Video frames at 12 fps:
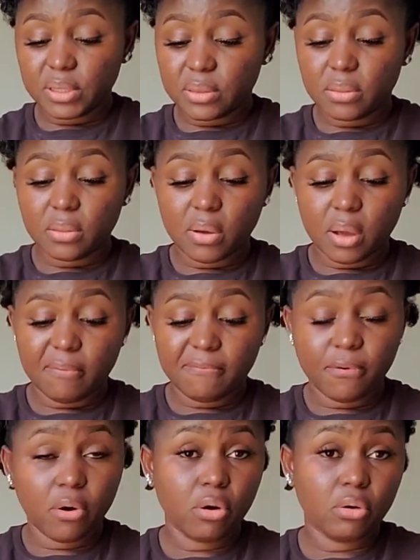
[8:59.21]
the
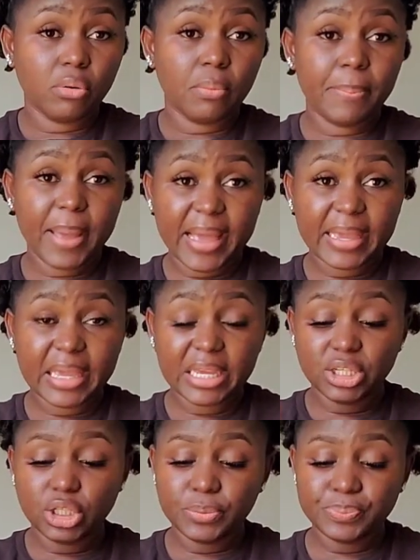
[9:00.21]
4
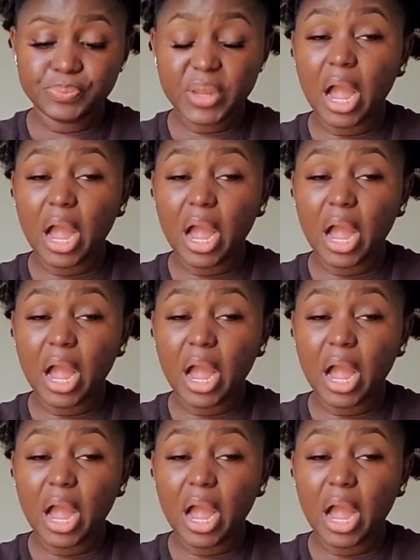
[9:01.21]
package.